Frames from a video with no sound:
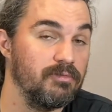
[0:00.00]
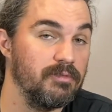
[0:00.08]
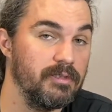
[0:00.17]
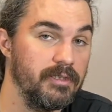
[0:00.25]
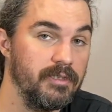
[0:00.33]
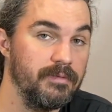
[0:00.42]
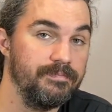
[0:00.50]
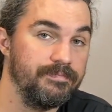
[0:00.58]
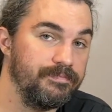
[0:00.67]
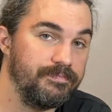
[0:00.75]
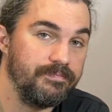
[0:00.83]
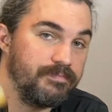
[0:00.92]
really good.
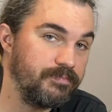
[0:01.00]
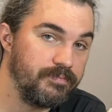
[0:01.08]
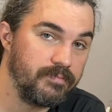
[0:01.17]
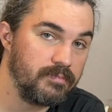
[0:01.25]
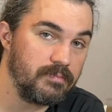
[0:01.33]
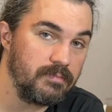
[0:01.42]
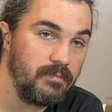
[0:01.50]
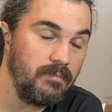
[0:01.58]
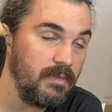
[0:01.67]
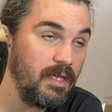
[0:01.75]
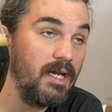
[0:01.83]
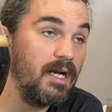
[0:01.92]

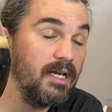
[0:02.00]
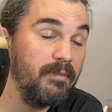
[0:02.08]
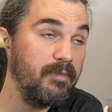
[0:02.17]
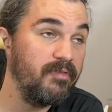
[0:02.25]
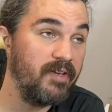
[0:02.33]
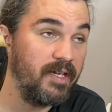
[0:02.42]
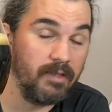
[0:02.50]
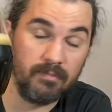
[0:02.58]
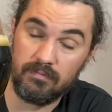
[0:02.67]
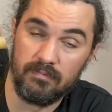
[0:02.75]
I am a fan